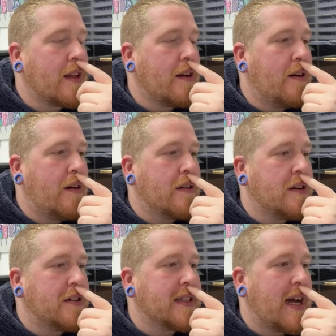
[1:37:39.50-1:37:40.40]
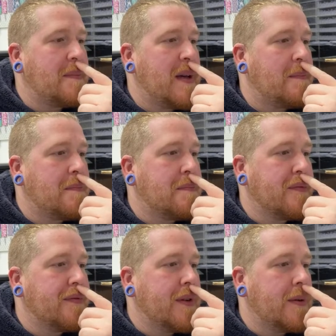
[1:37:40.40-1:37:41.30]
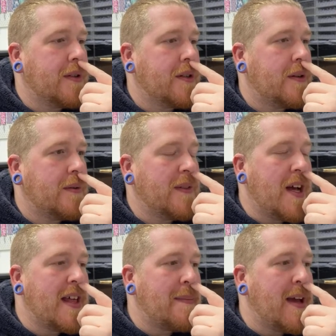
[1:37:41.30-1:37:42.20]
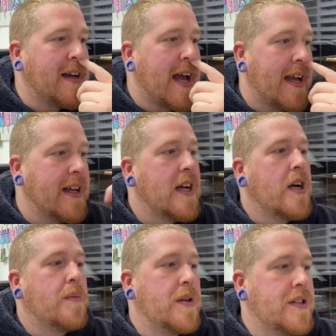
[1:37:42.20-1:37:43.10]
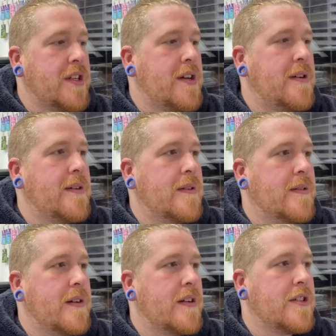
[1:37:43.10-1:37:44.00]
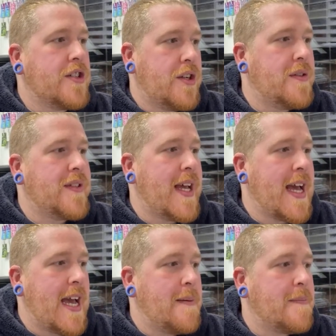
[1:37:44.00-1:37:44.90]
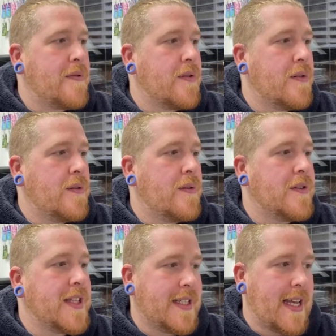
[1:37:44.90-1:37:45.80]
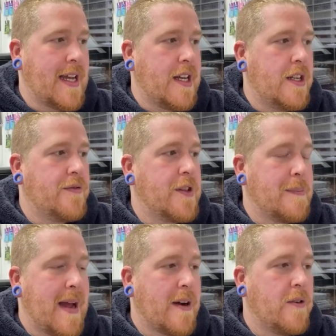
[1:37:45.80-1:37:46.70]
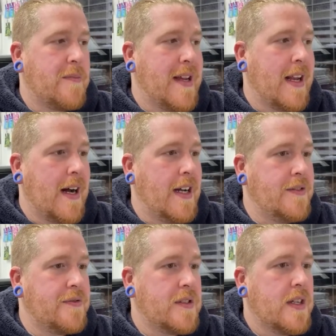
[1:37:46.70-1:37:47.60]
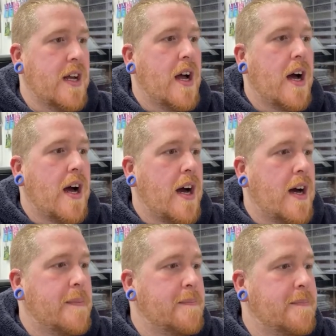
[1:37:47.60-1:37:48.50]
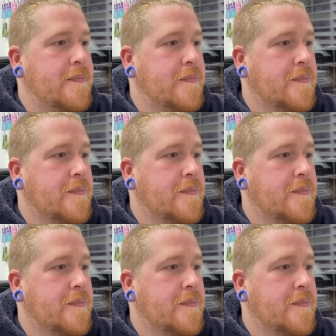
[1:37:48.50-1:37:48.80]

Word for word: oh, God, that'd be a brutal... No, that'd be okay. We'll do Tuesday, April the 2nd for the Pack With Me Live. Um,